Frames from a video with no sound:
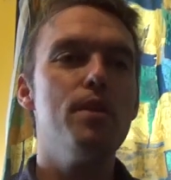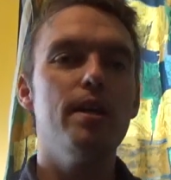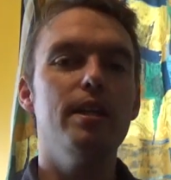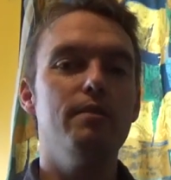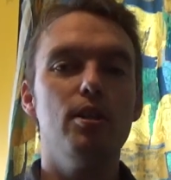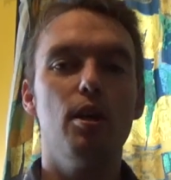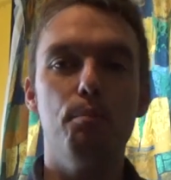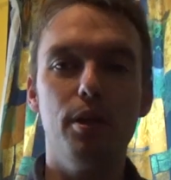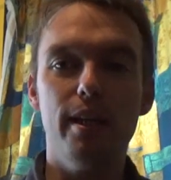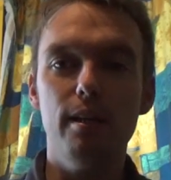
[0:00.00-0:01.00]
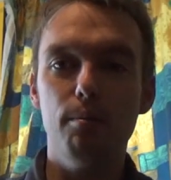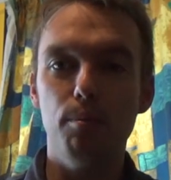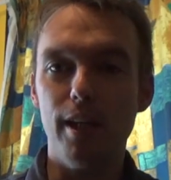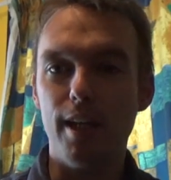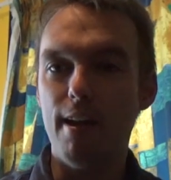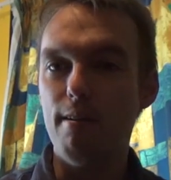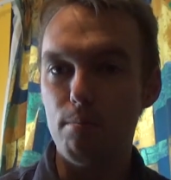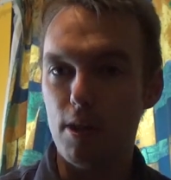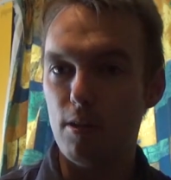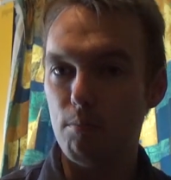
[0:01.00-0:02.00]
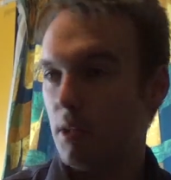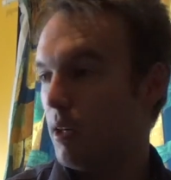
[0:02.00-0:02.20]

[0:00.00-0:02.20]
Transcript: And then, you know, Blair Cat, meow.